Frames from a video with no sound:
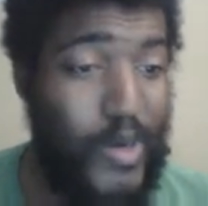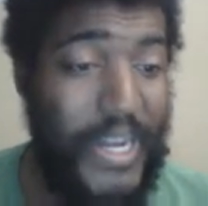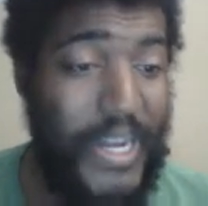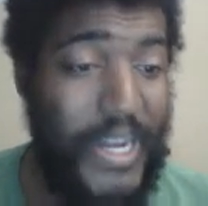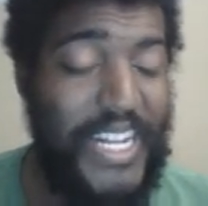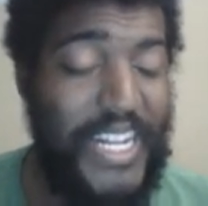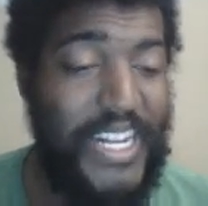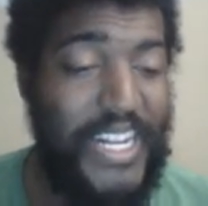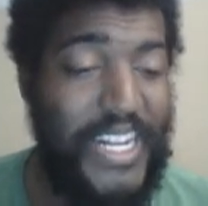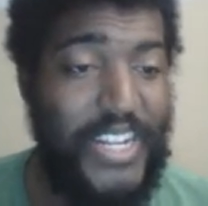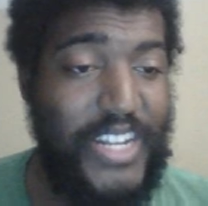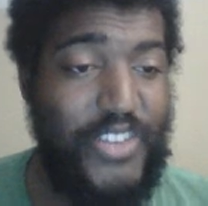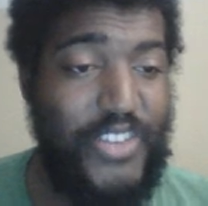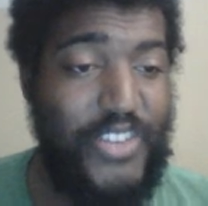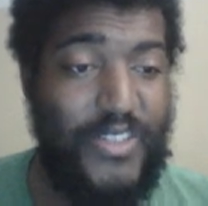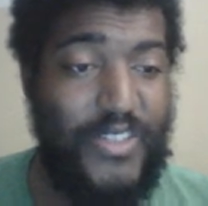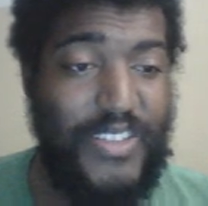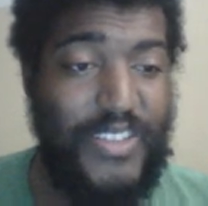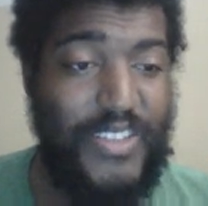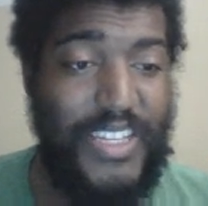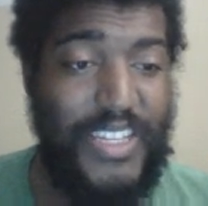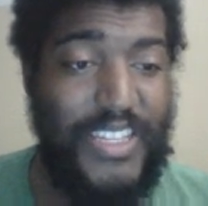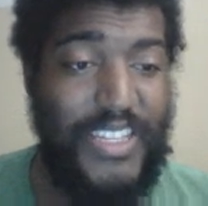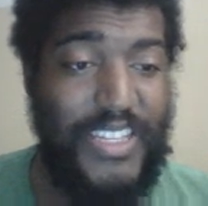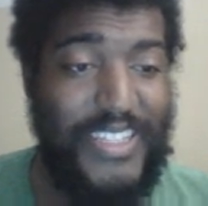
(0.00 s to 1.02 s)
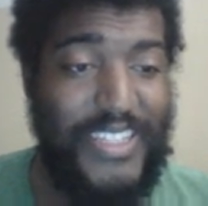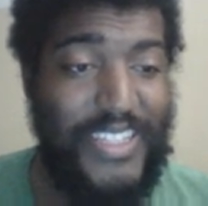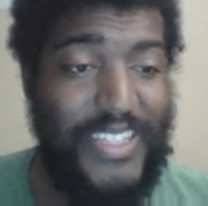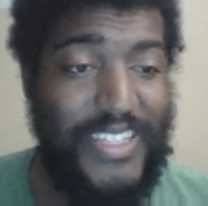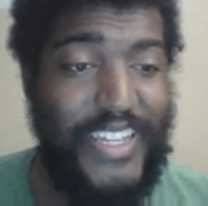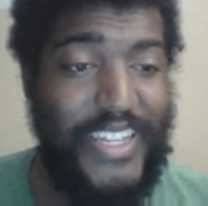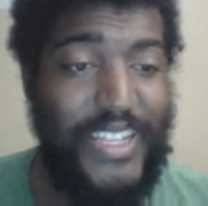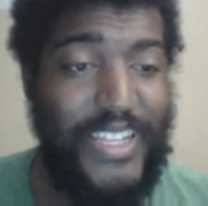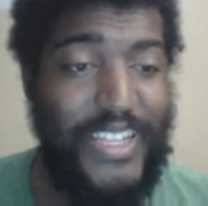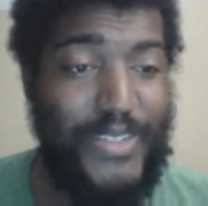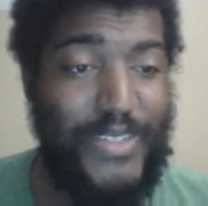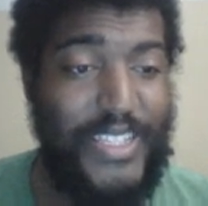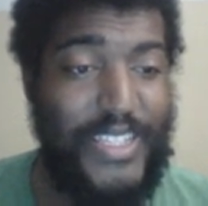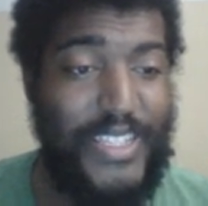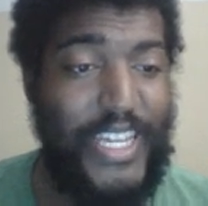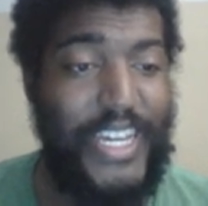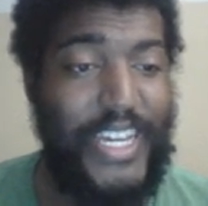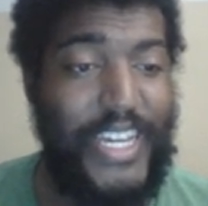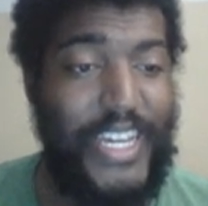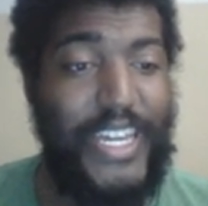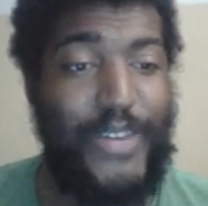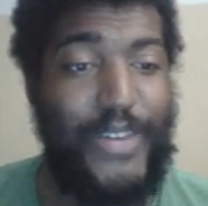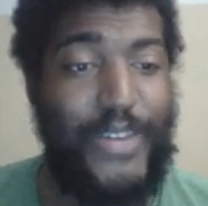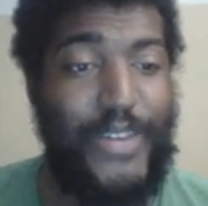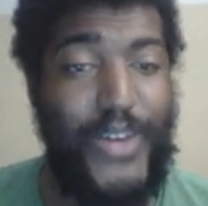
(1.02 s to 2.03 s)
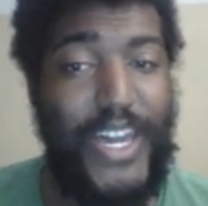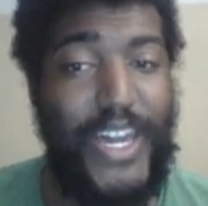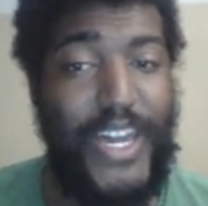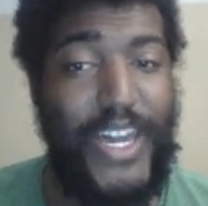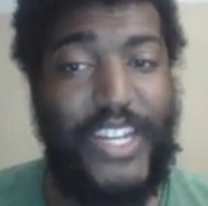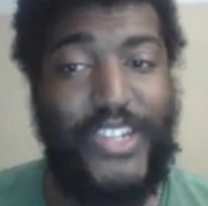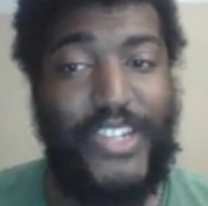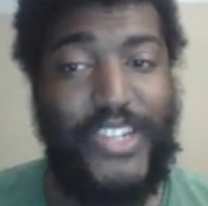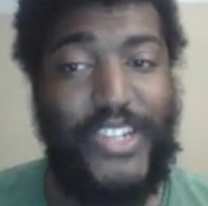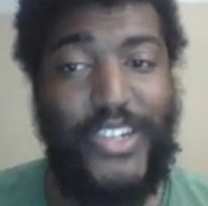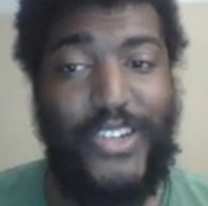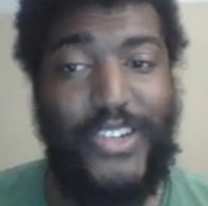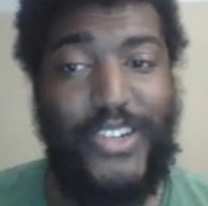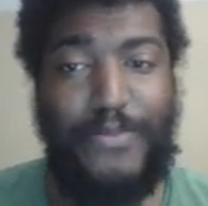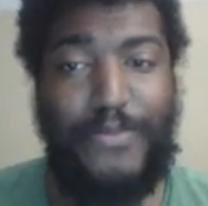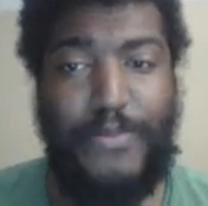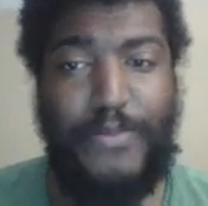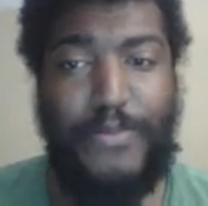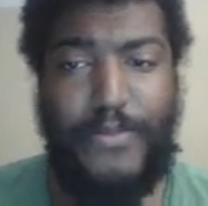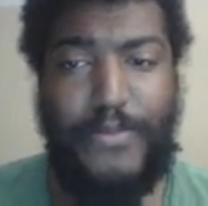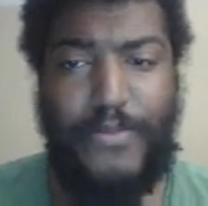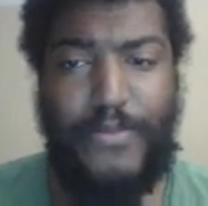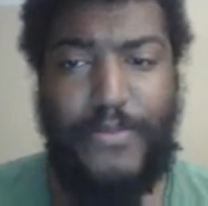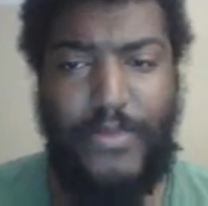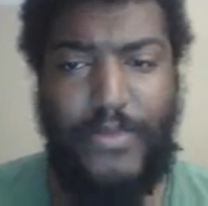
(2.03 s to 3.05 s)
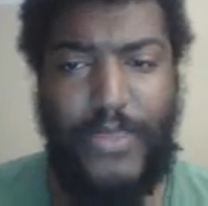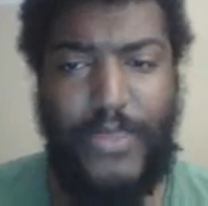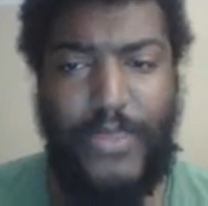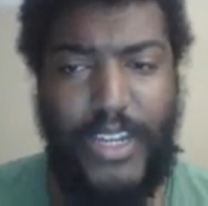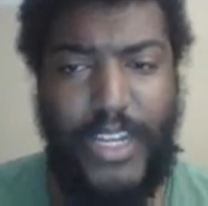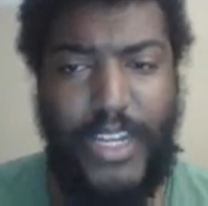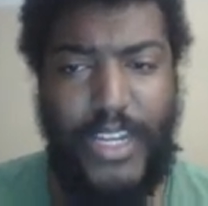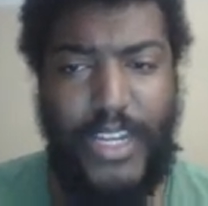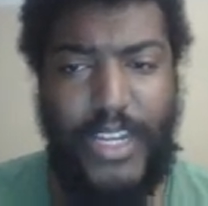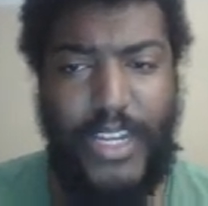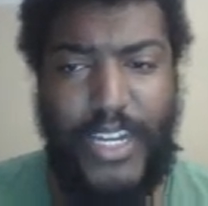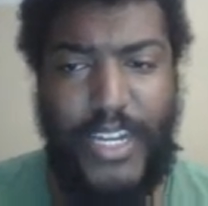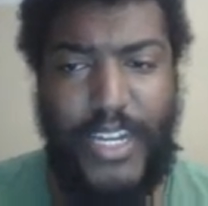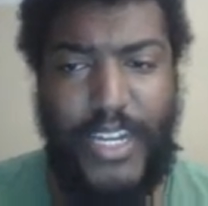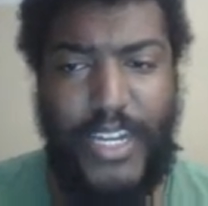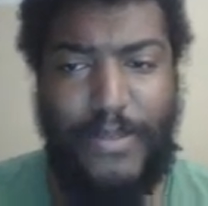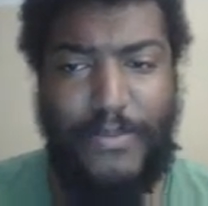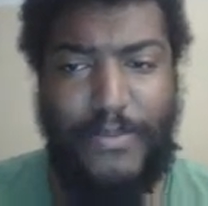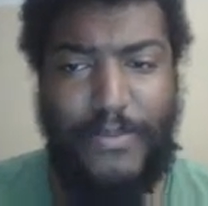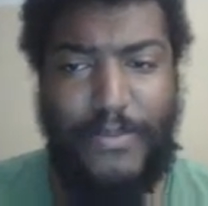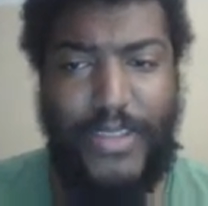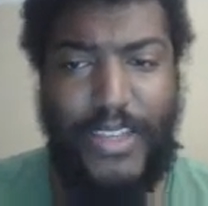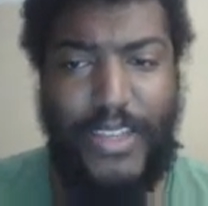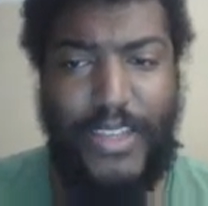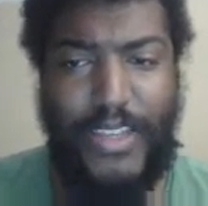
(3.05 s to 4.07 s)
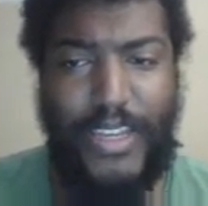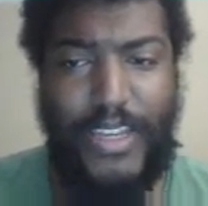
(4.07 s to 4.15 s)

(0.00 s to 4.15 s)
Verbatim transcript: quite an interesting slate of CIF action. Uh,